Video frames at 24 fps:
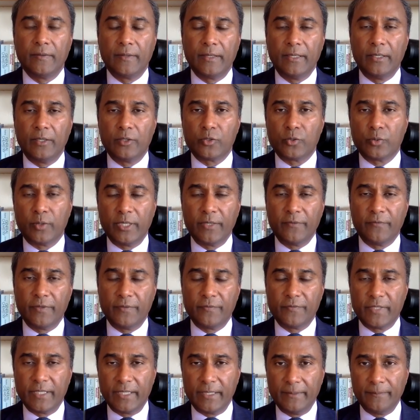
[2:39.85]

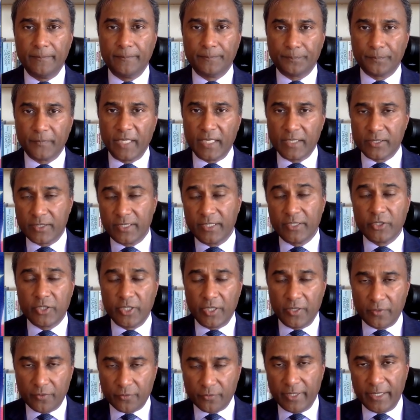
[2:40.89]
2015,
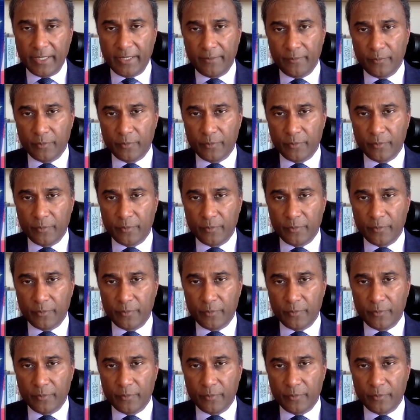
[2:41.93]
SDG 3,